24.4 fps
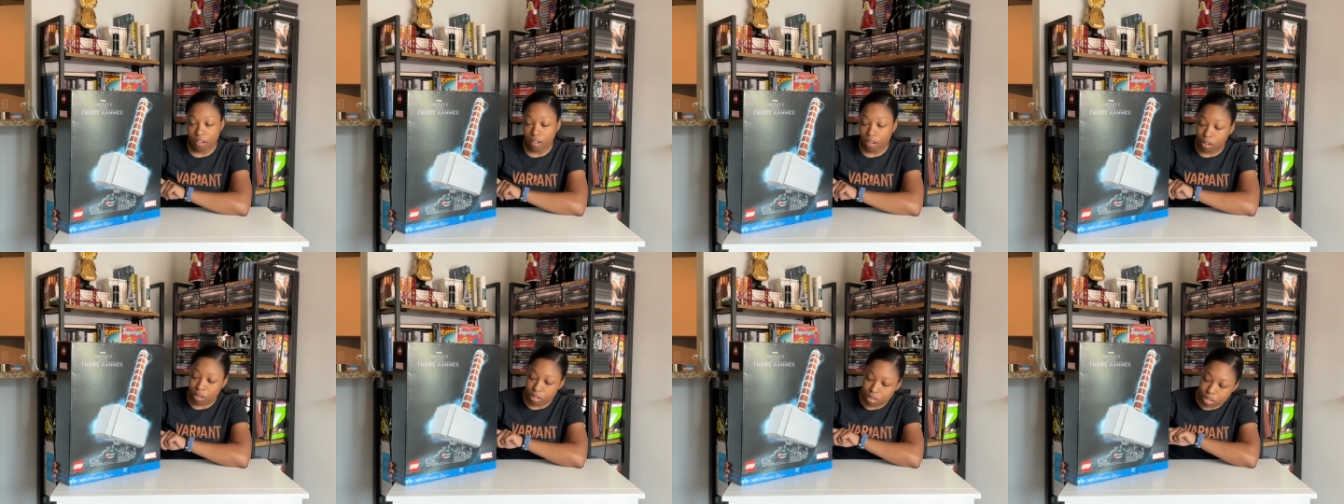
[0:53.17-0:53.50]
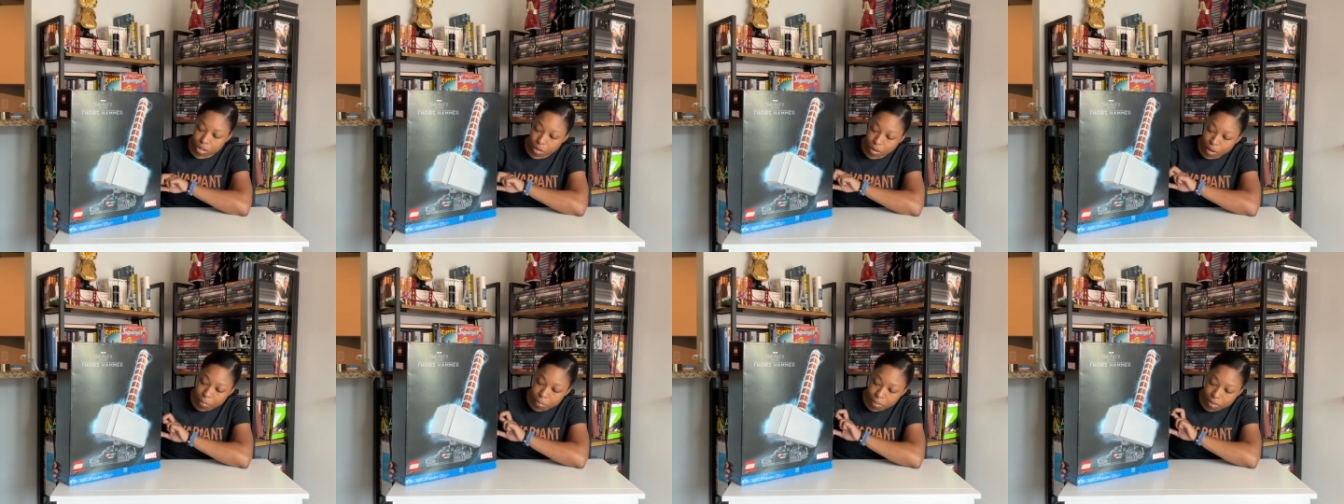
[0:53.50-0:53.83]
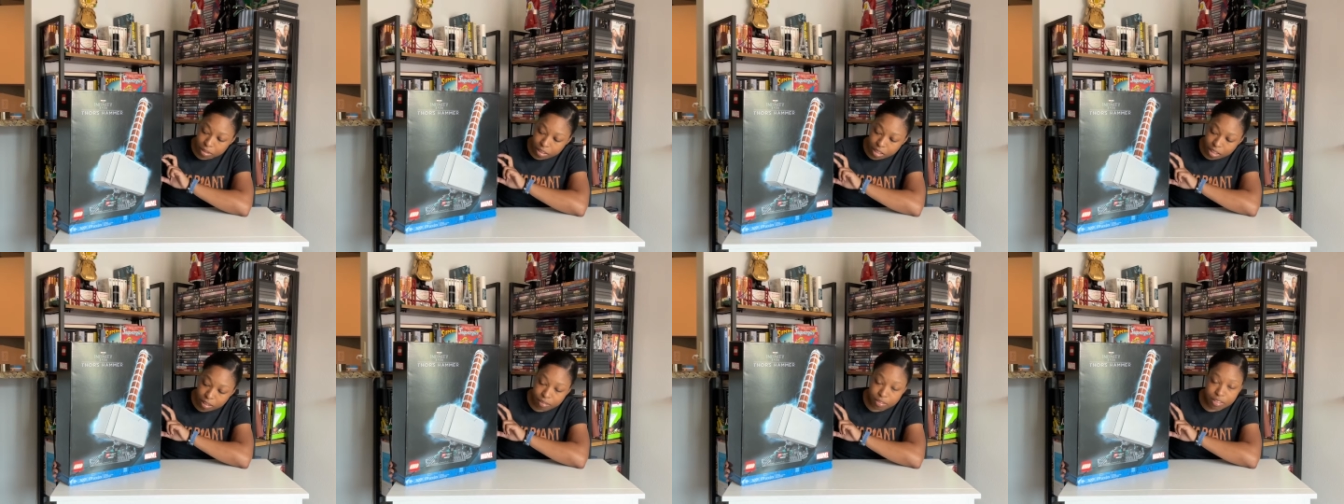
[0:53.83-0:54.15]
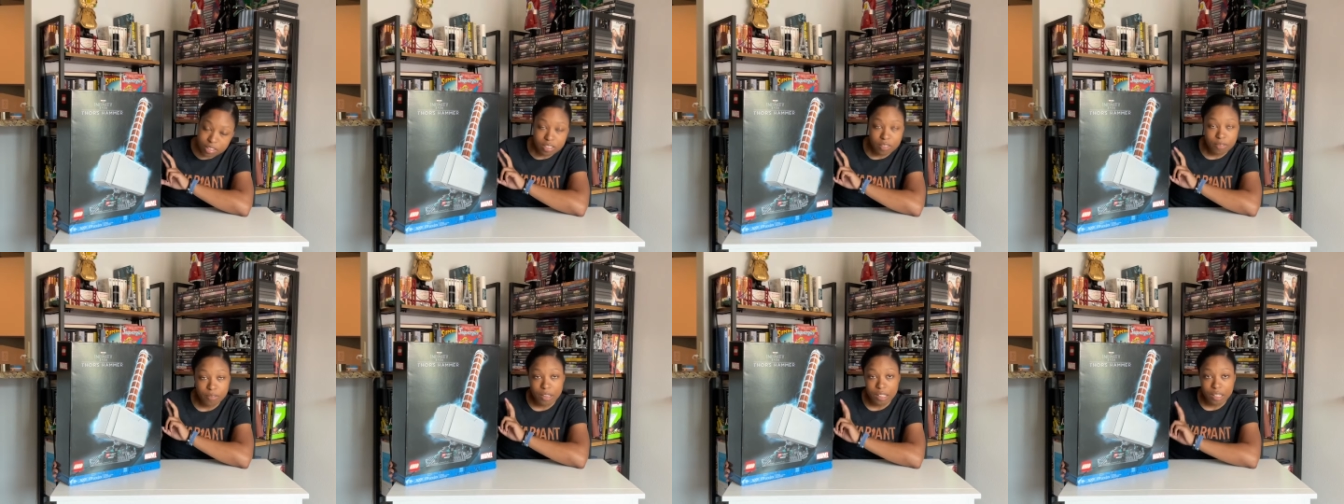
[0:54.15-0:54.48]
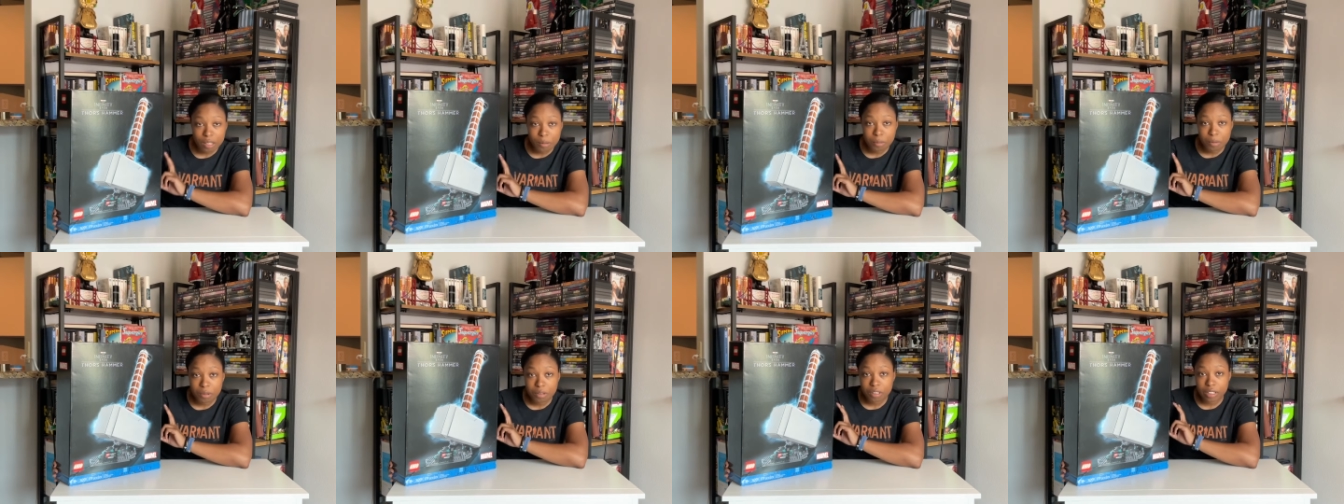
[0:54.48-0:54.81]
Also, I believe it's
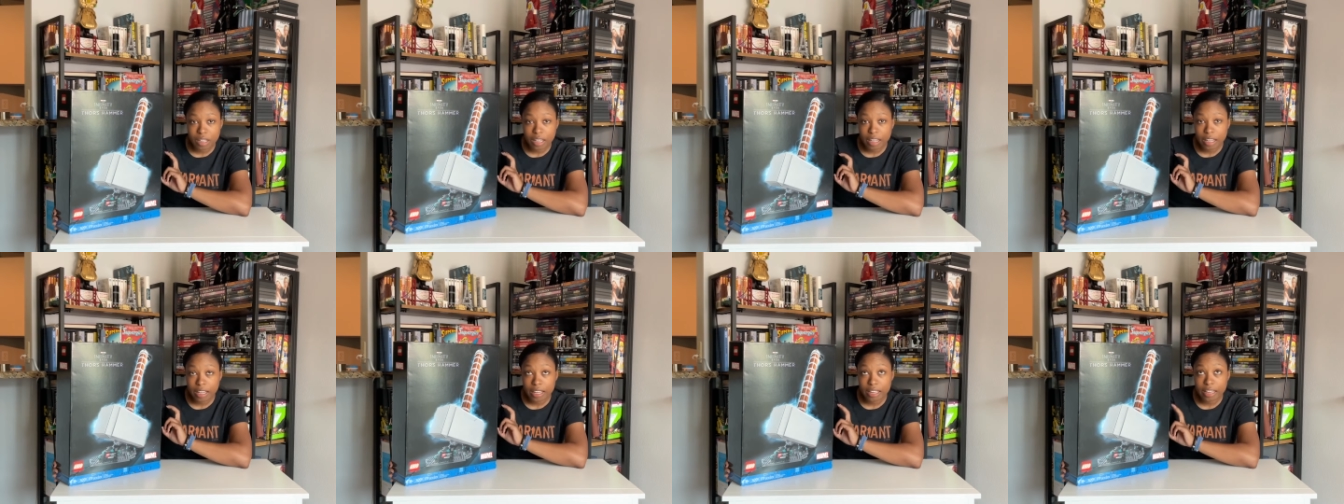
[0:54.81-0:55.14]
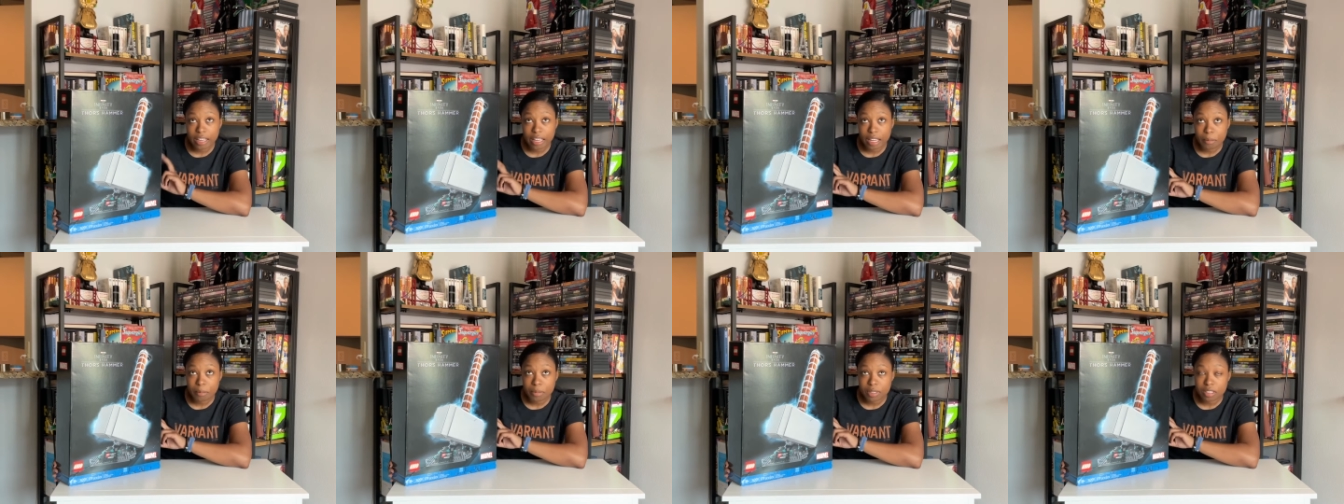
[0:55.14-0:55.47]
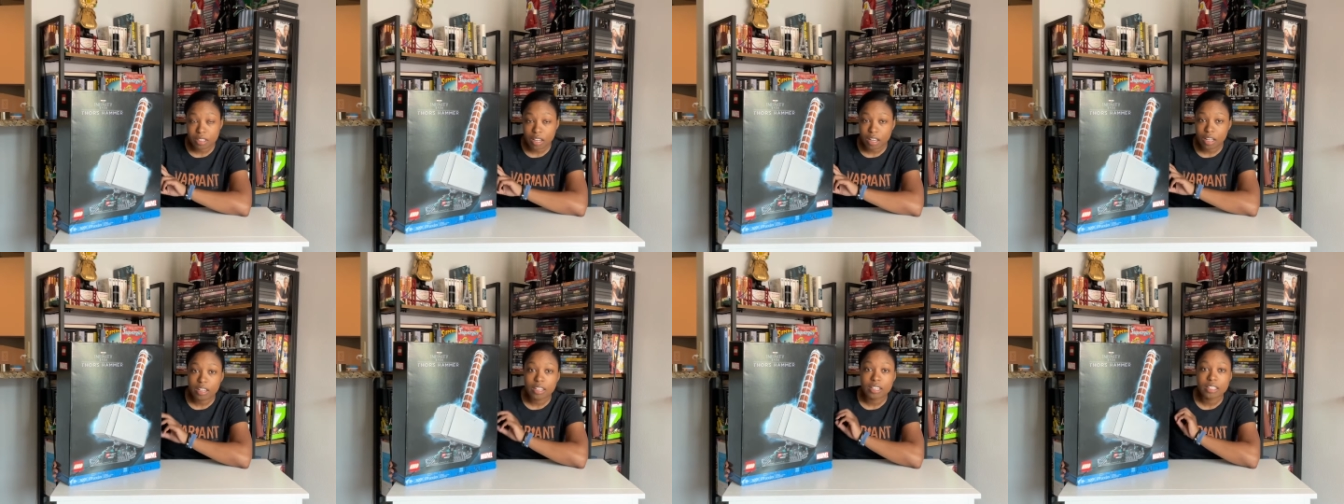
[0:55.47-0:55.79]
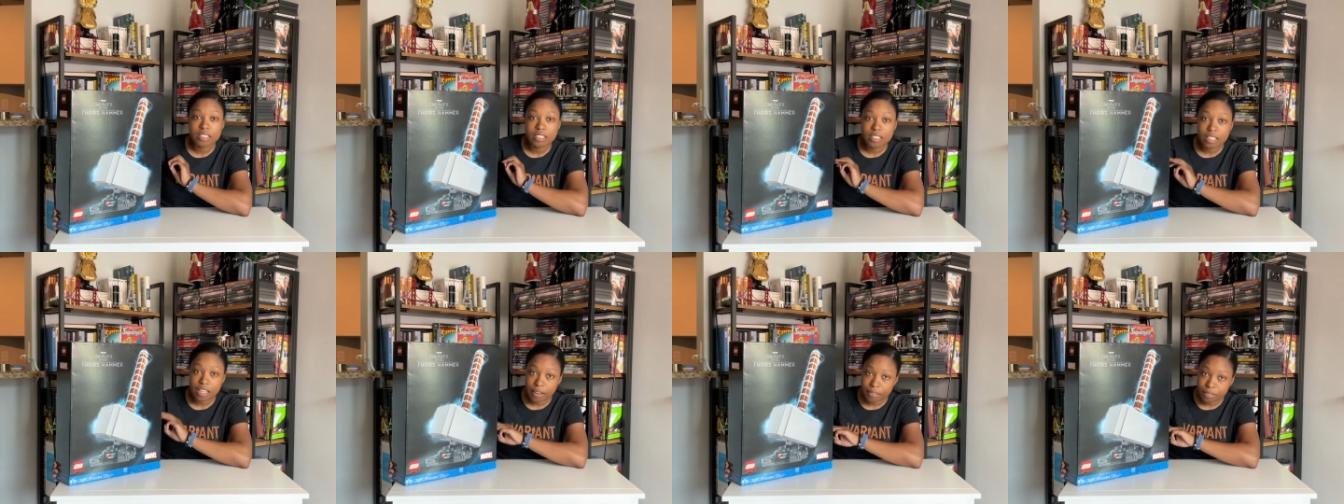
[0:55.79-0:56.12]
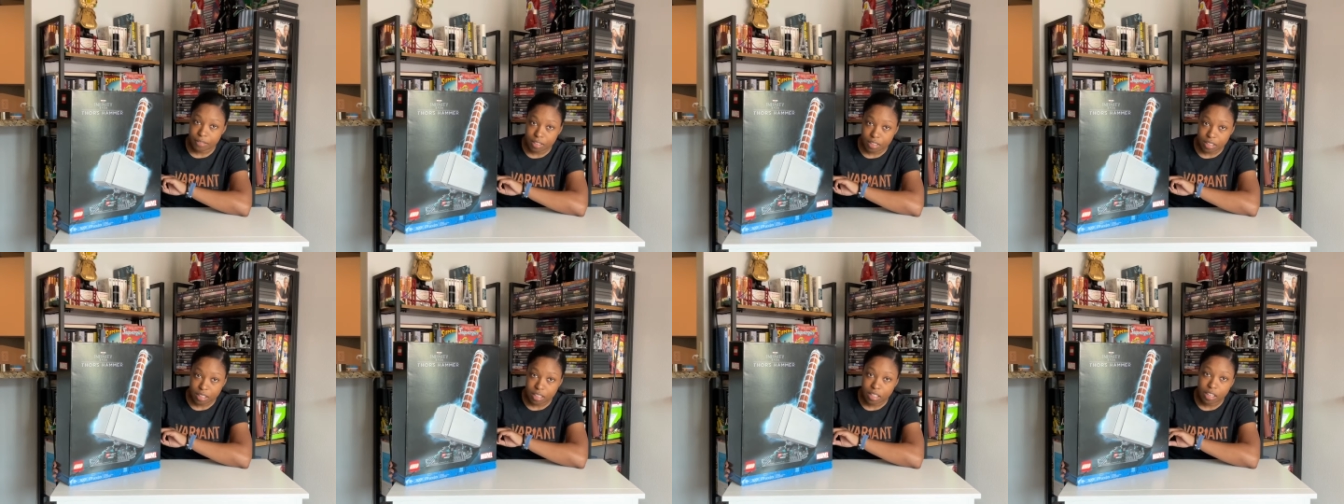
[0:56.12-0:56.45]
available at Amazon and
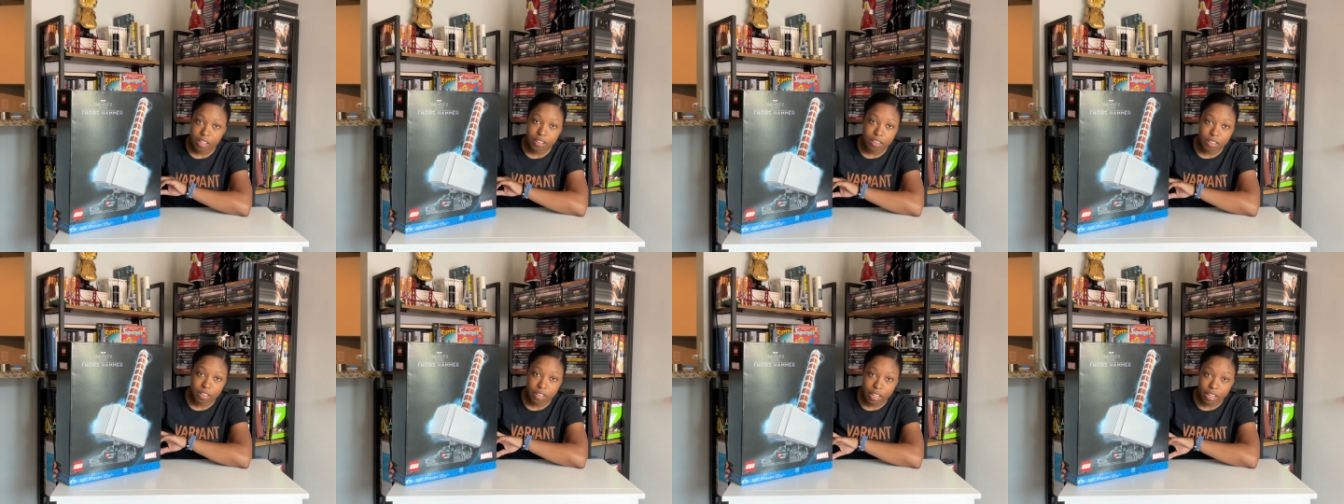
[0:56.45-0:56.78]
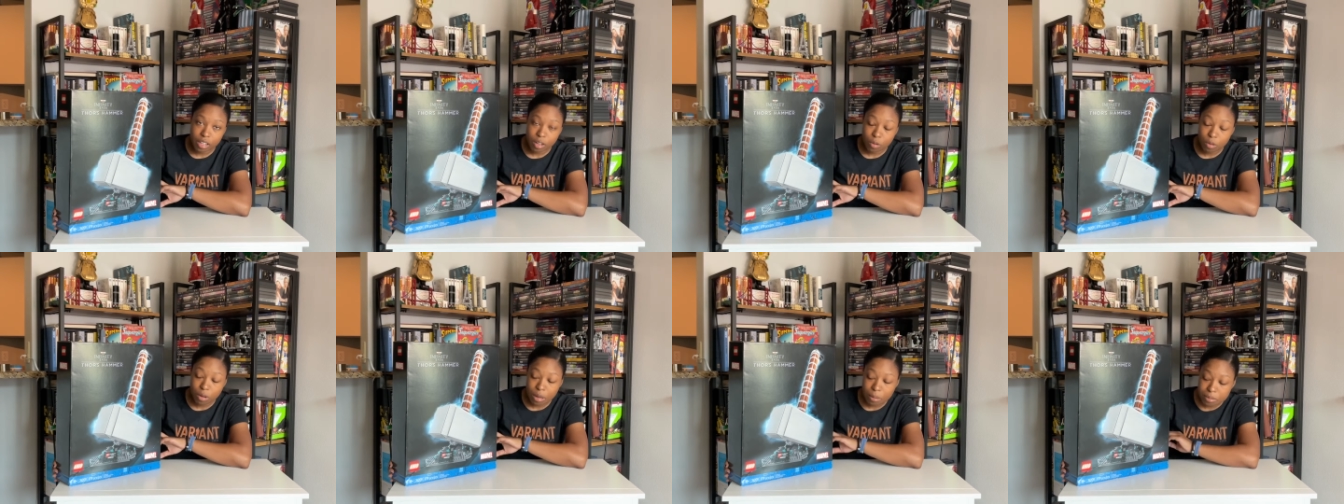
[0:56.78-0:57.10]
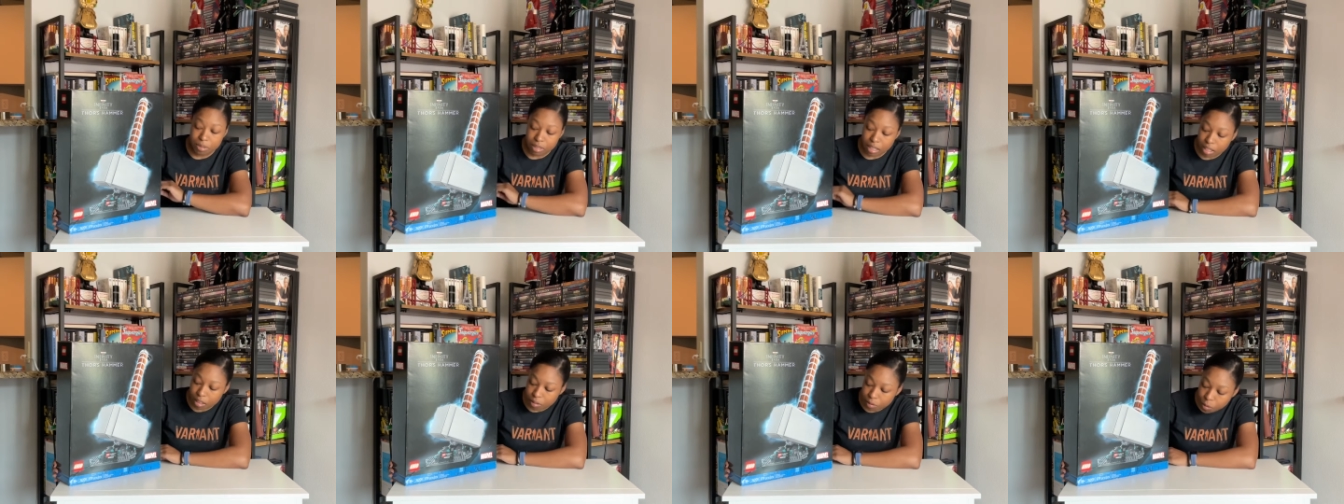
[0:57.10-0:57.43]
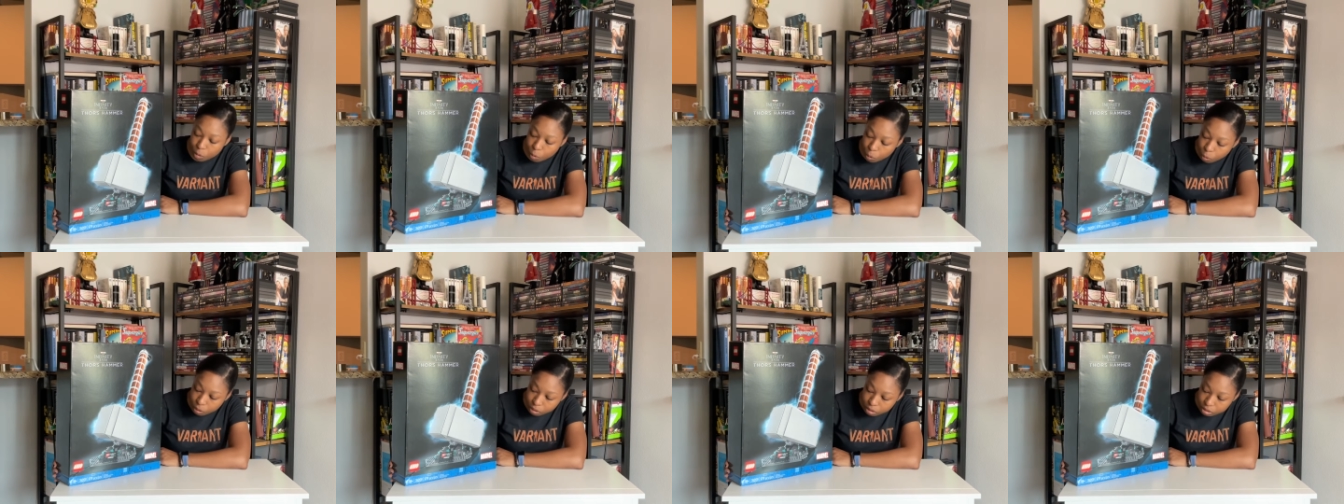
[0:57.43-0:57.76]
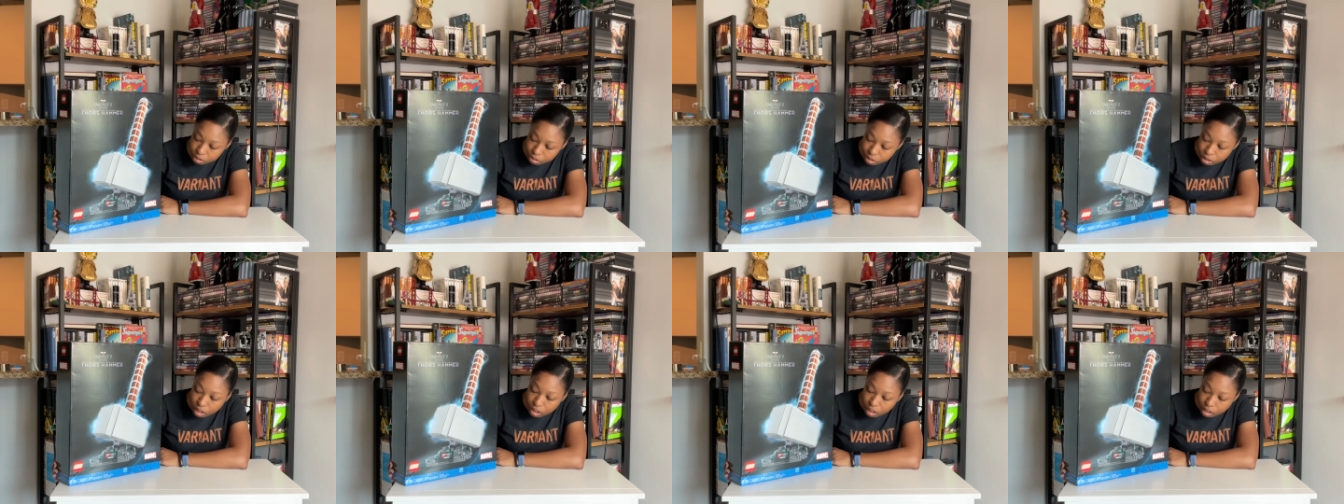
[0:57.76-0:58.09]
definitely on the Lego website, of
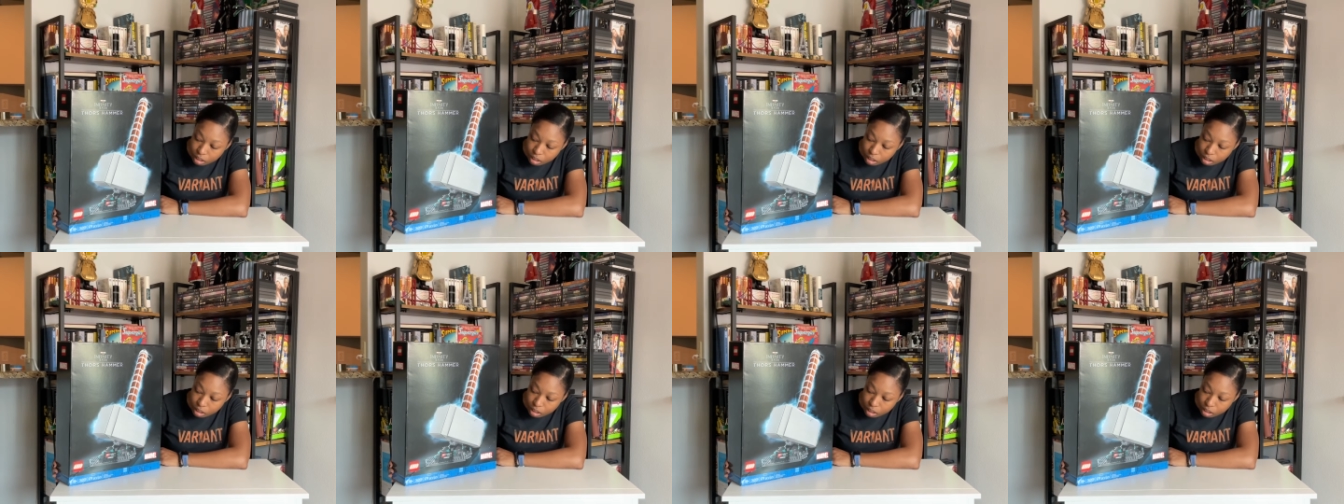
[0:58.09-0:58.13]
course.